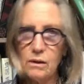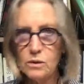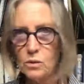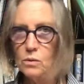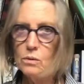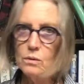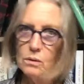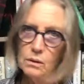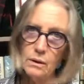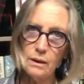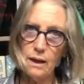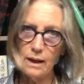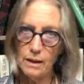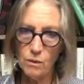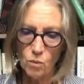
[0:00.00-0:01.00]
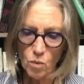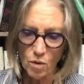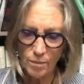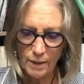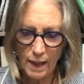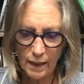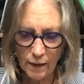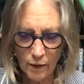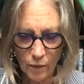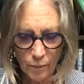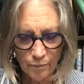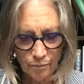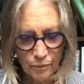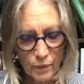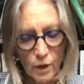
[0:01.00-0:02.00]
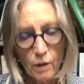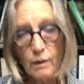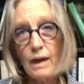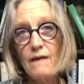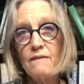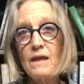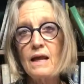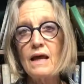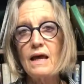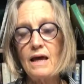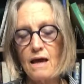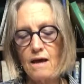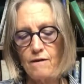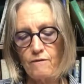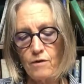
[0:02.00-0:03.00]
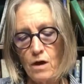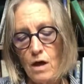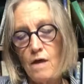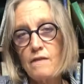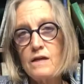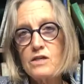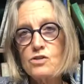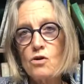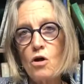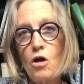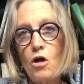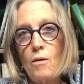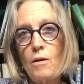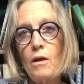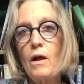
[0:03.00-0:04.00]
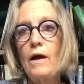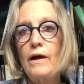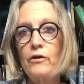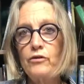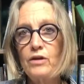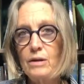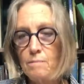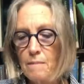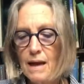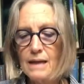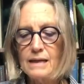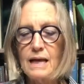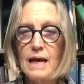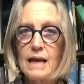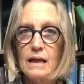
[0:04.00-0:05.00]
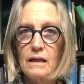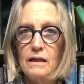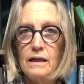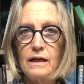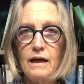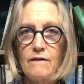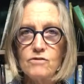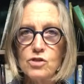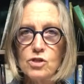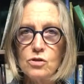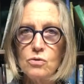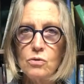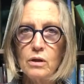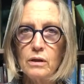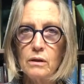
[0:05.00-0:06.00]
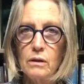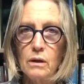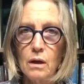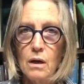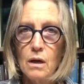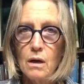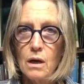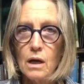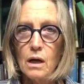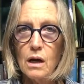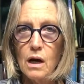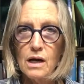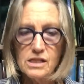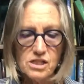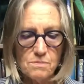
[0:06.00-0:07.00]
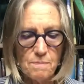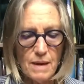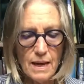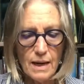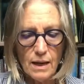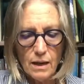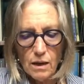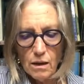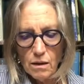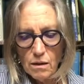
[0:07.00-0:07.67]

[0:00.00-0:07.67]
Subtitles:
cool and a warm yellow. And then I have, these are all held in magnetically. I have 2 little cosmetic